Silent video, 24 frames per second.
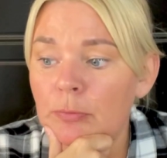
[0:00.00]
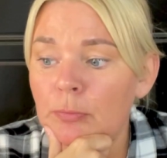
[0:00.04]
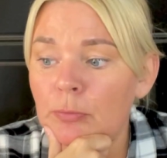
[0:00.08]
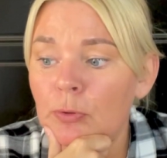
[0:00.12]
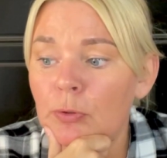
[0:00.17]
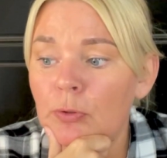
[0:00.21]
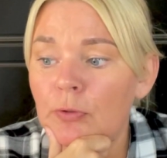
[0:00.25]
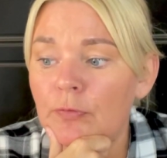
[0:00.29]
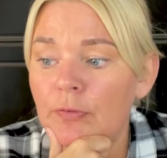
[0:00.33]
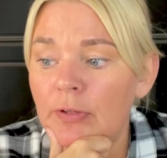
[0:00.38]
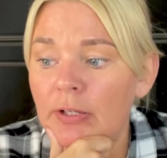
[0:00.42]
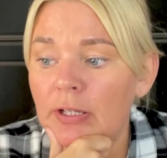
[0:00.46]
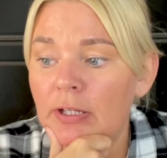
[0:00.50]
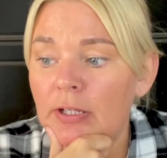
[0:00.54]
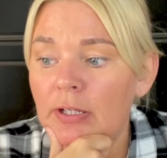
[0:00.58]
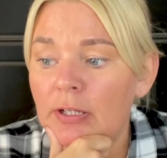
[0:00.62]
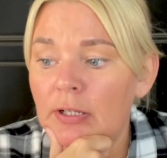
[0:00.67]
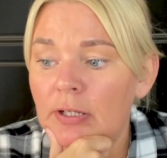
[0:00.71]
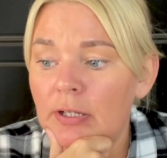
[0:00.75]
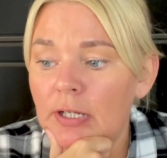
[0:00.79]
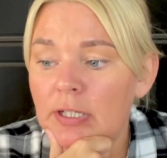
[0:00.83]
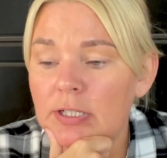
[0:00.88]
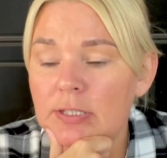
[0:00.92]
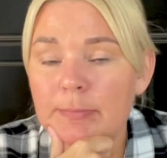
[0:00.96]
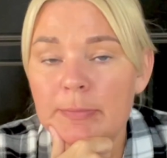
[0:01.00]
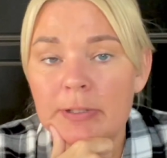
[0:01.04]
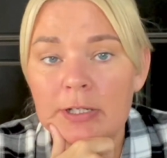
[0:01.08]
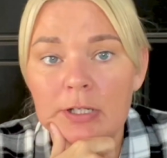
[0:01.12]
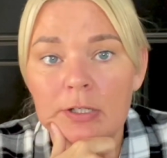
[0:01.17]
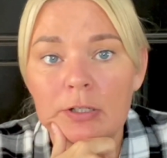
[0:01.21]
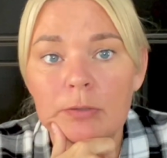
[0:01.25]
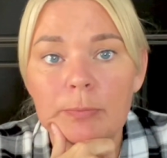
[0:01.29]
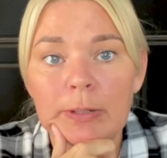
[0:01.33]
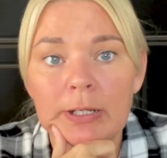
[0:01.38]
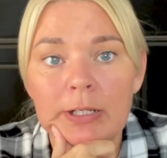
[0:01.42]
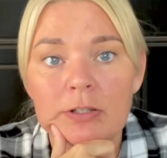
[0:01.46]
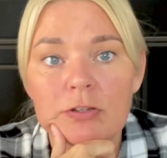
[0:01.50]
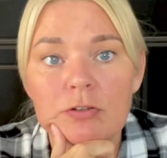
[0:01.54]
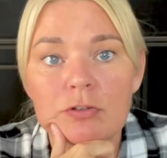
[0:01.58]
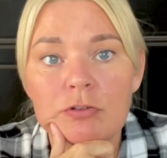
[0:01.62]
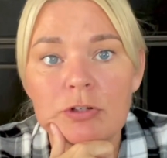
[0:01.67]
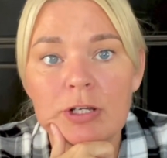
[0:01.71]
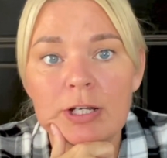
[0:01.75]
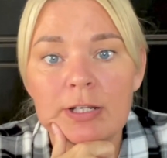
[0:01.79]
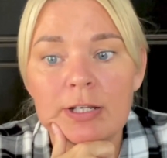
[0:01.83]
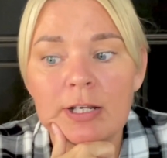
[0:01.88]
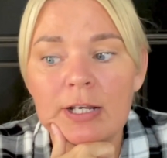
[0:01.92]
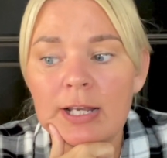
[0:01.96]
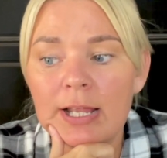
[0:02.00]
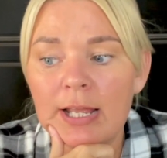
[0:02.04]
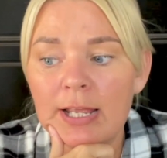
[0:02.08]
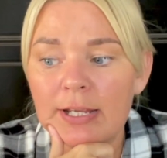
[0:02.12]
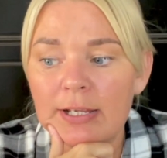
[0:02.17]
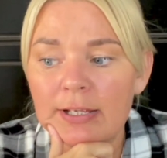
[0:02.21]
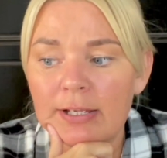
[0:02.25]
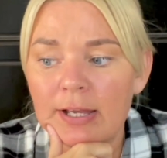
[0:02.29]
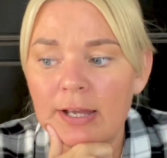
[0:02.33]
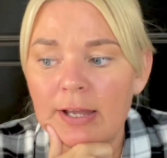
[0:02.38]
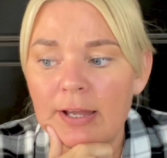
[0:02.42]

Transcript: movie. It's meant to went straight to like